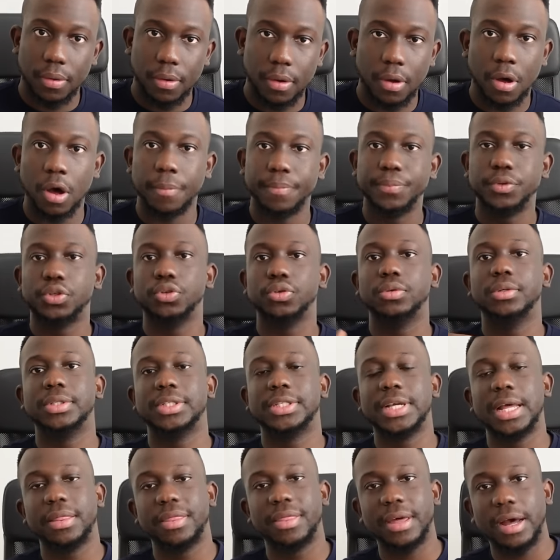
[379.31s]
up to the
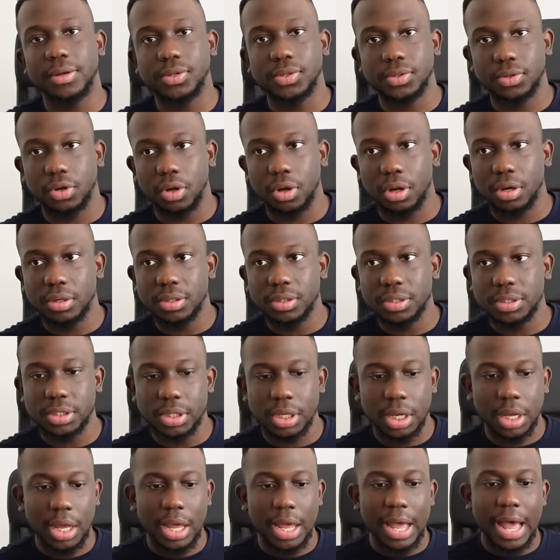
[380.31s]

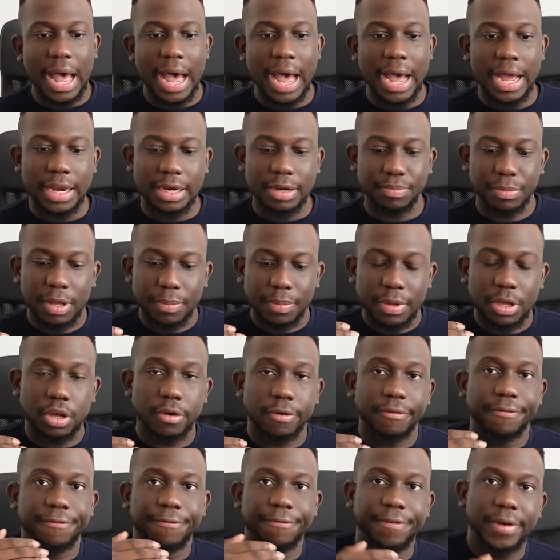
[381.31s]
$10,000 and maybe your
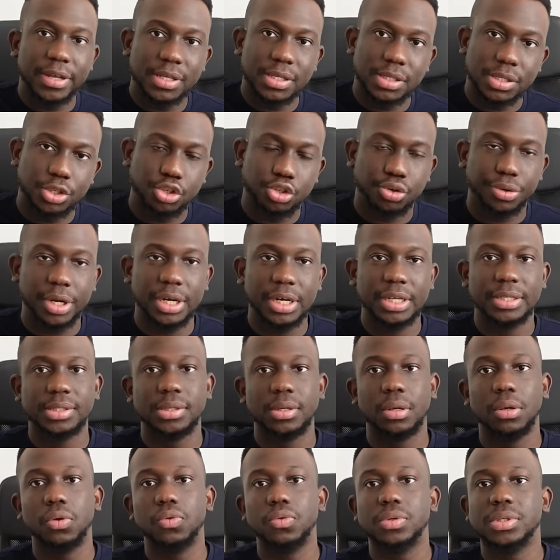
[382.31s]
first trade is
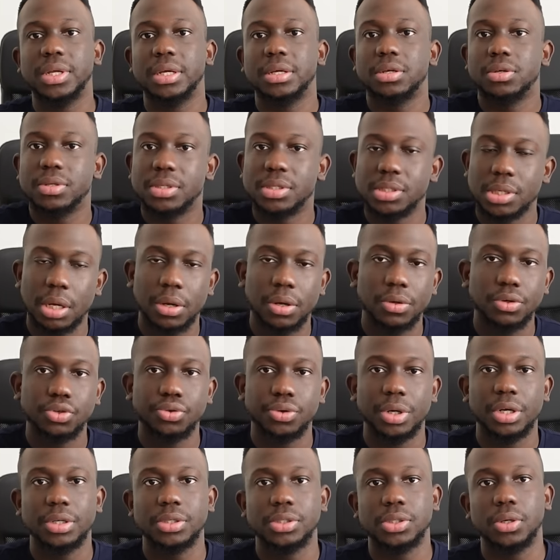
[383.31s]
a loser, your second
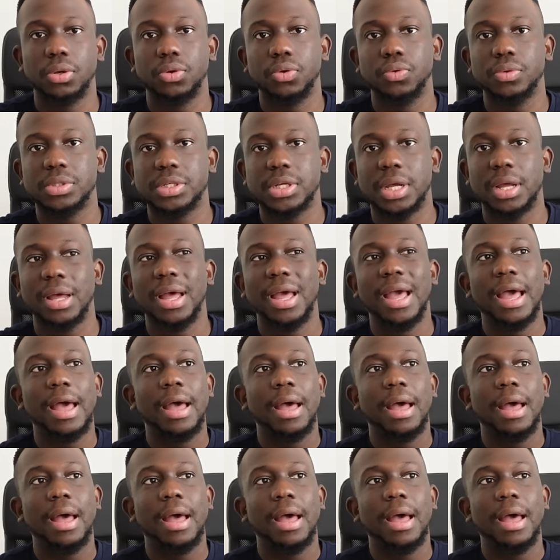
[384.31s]
trade is a loser,